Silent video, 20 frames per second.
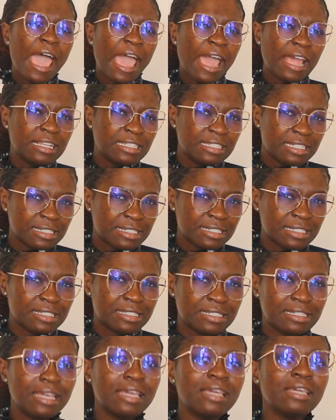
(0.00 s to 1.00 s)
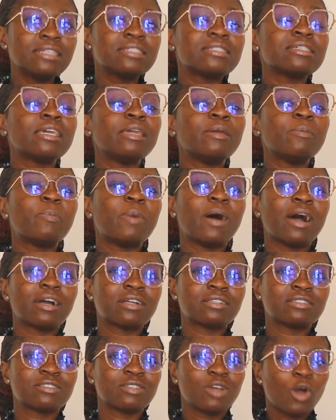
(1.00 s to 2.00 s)
a distinct
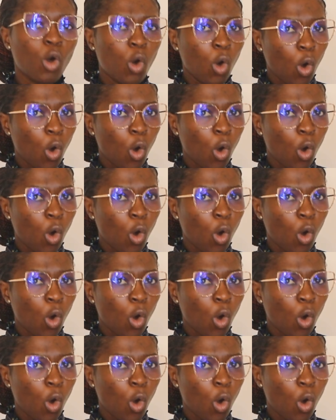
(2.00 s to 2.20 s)
impact